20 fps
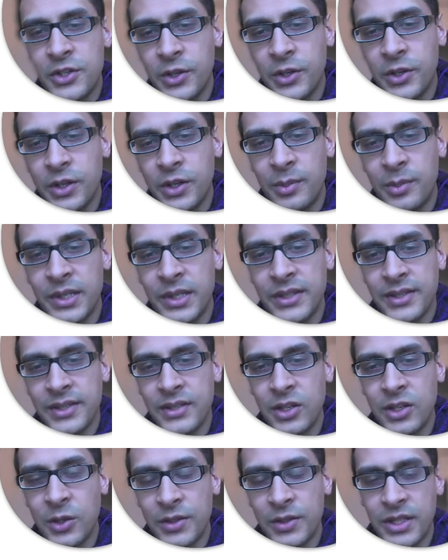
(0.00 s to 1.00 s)
compass is
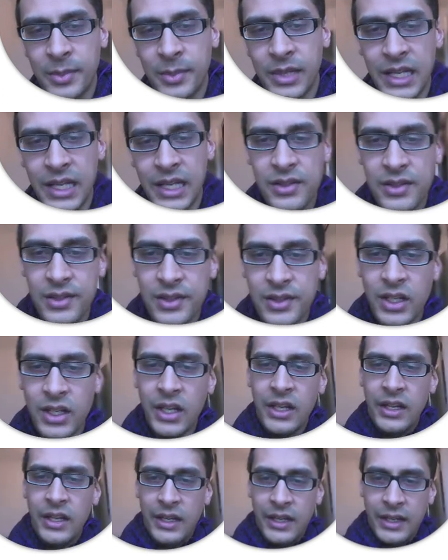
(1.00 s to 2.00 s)
locked in place.
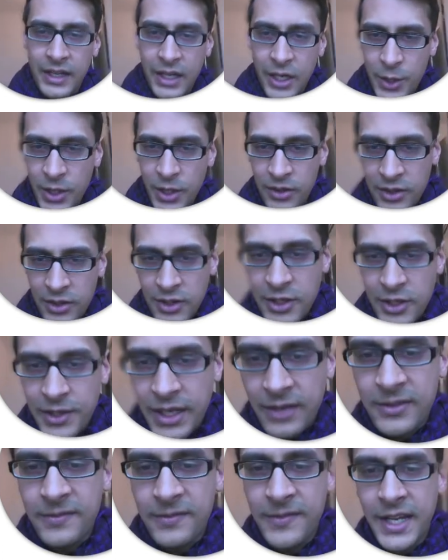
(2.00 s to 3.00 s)
Now, you don't
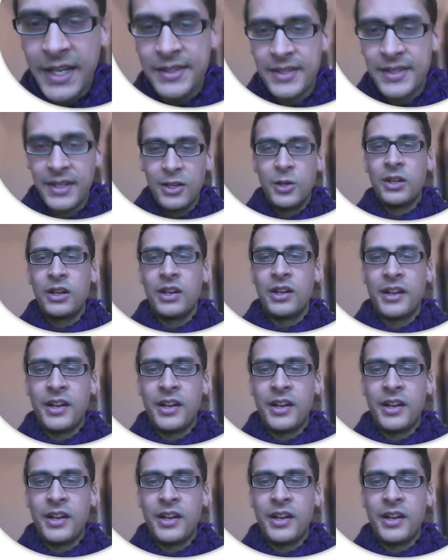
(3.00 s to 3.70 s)
have a fancy lock like